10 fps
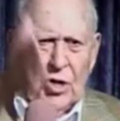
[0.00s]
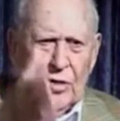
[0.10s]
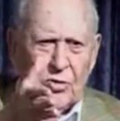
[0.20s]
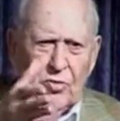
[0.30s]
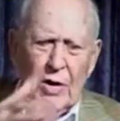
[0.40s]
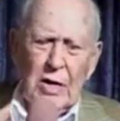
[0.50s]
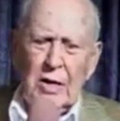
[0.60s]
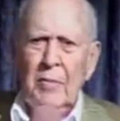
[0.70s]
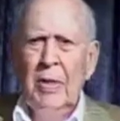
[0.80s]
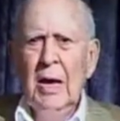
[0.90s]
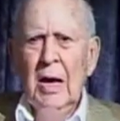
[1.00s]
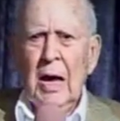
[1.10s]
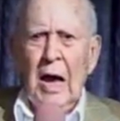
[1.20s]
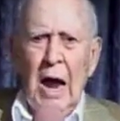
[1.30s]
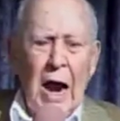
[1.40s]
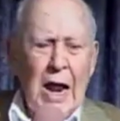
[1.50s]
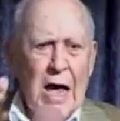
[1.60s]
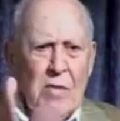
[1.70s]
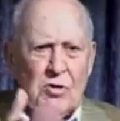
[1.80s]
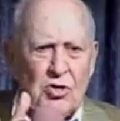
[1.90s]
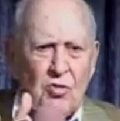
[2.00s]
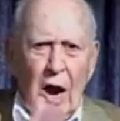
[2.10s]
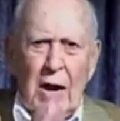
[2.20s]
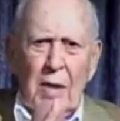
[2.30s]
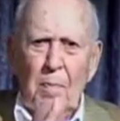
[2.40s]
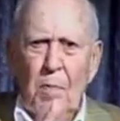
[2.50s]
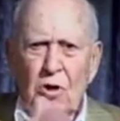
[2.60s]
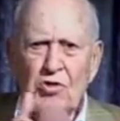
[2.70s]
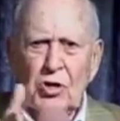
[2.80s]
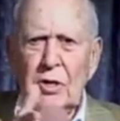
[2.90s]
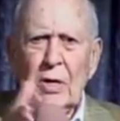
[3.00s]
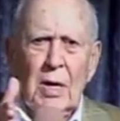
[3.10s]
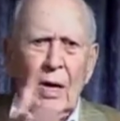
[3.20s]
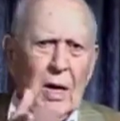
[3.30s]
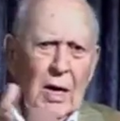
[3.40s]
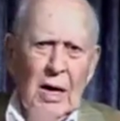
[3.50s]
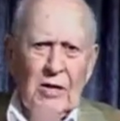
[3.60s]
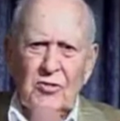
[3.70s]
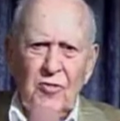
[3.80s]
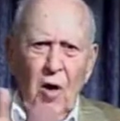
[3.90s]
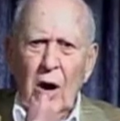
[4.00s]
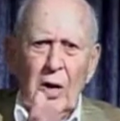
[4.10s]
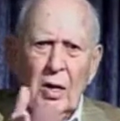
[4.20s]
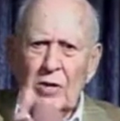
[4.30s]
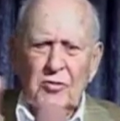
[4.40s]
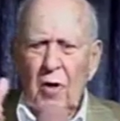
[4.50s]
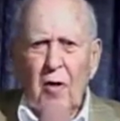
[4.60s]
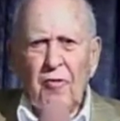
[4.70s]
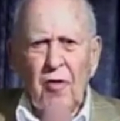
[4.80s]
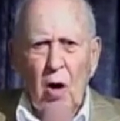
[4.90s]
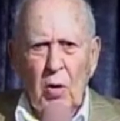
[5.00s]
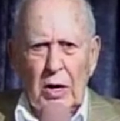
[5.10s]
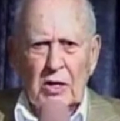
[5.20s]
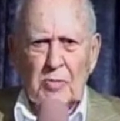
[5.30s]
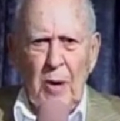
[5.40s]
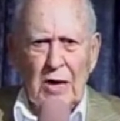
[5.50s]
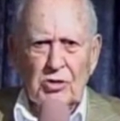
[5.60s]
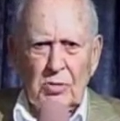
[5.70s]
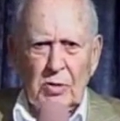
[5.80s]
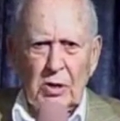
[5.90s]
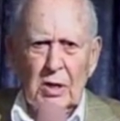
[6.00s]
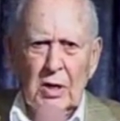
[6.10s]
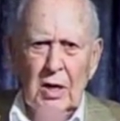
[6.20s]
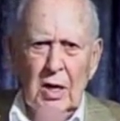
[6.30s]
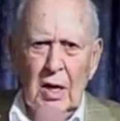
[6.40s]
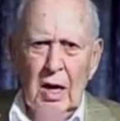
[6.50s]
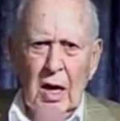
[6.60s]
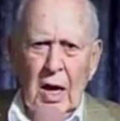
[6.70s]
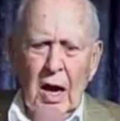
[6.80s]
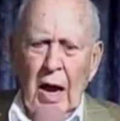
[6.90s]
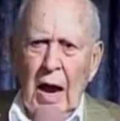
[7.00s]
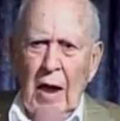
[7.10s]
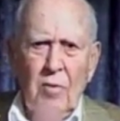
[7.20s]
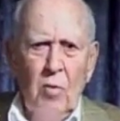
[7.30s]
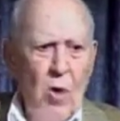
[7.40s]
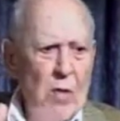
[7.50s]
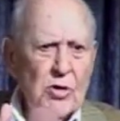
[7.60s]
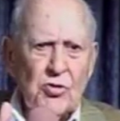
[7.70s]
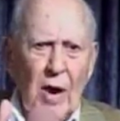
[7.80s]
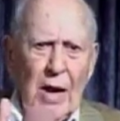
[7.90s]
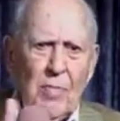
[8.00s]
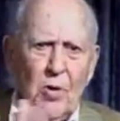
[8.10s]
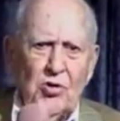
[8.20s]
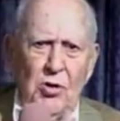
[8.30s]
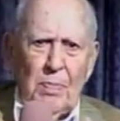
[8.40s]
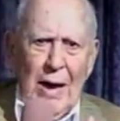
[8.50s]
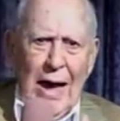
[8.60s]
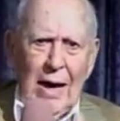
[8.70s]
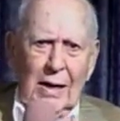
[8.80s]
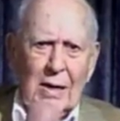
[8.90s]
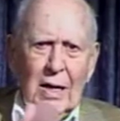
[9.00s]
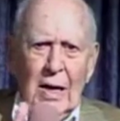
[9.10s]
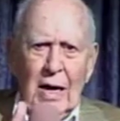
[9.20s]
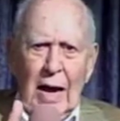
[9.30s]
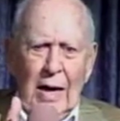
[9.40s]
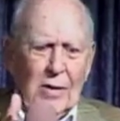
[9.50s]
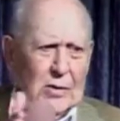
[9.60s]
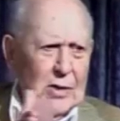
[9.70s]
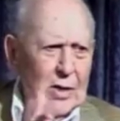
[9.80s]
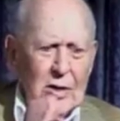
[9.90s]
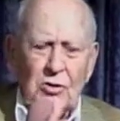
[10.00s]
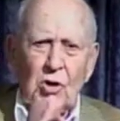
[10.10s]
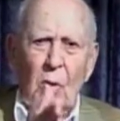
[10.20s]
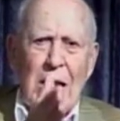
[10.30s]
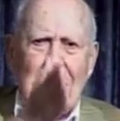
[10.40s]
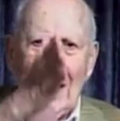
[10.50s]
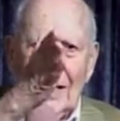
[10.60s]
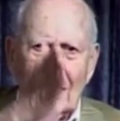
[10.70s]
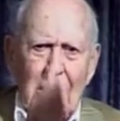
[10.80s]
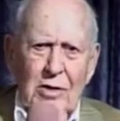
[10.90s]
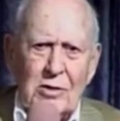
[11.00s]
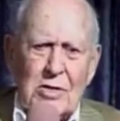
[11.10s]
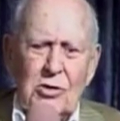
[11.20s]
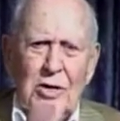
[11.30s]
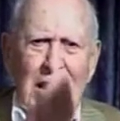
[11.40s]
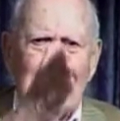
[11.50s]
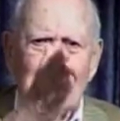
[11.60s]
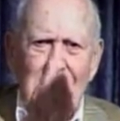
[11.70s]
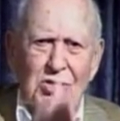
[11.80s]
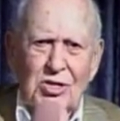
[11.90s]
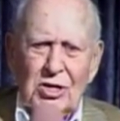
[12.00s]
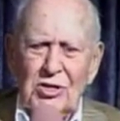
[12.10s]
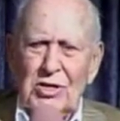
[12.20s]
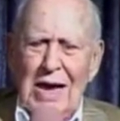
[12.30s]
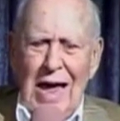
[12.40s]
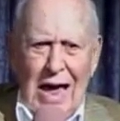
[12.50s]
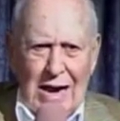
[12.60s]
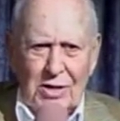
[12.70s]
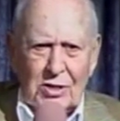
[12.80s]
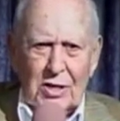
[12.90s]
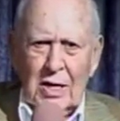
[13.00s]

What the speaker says: on screen, and he was trying to push it as far forward as possible, and we were trying to push it back, and so he got it to 1968,